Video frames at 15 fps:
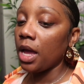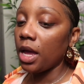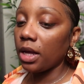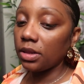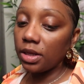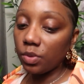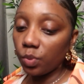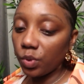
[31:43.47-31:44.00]

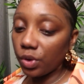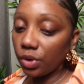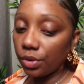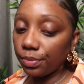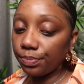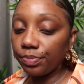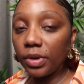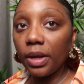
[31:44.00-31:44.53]
and then
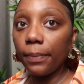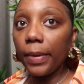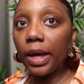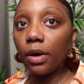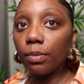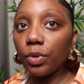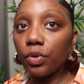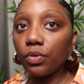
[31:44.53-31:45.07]
we'll
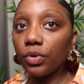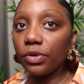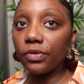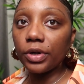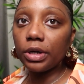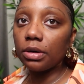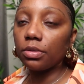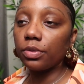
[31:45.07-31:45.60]
make a move we'll
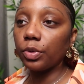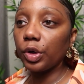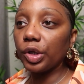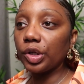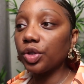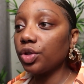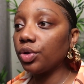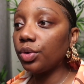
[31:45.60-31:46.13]
figure out what we're
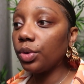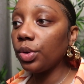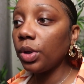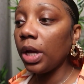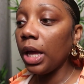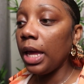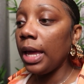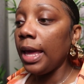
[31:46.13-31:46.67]
gonna
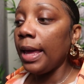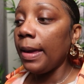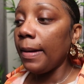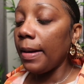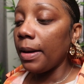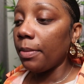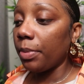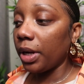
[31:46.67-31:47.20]
do
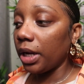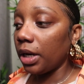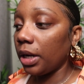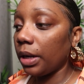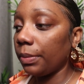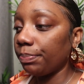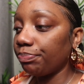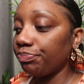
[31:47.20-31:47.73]
but
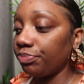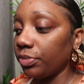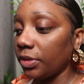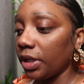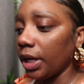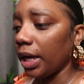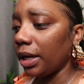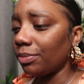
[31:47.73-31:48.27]
um
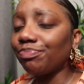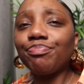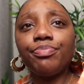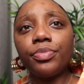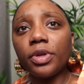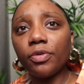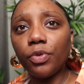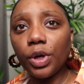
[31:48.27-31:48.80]
yeah
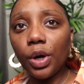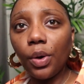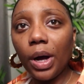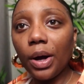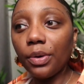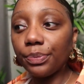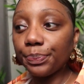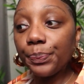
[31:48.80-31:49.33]
if we go
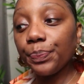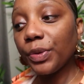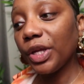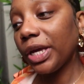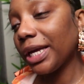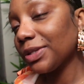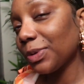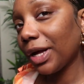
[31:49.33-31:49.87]
out
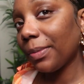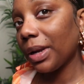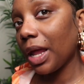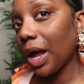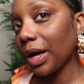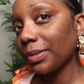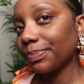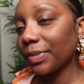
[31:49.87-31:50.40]
you guys will come
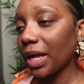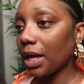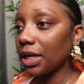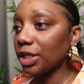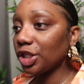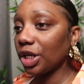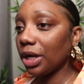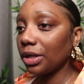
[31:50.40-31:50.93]
along i'll
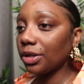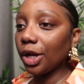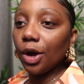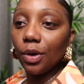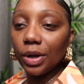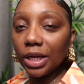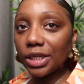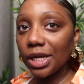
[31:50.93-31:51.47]
let y'all
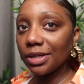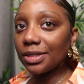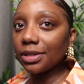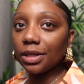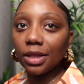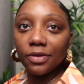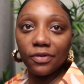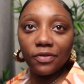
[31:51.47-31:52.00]
know let y'all
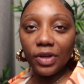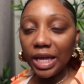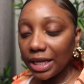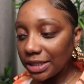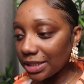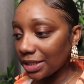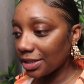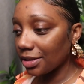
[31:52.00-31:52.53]
see the
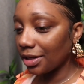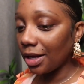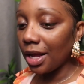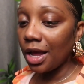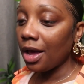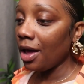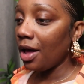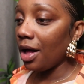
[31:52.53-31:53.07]
fits and
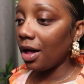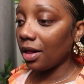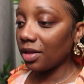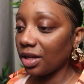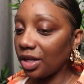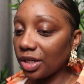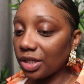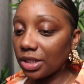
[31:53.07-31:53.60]
all
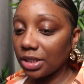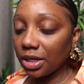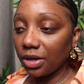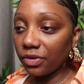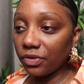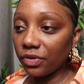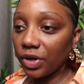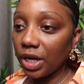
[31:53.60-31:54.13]
that good
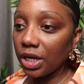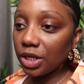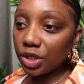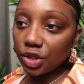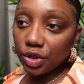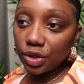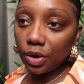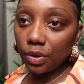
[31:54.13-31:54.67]
stuff
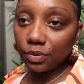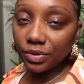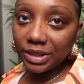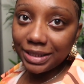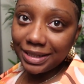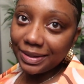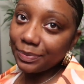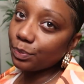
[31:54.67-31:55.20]
so
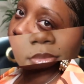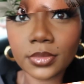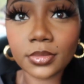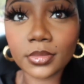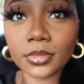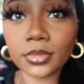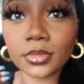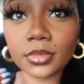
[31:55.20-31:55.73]
yeah
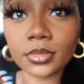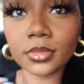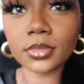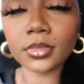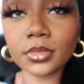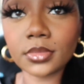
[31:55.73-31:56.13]
make it say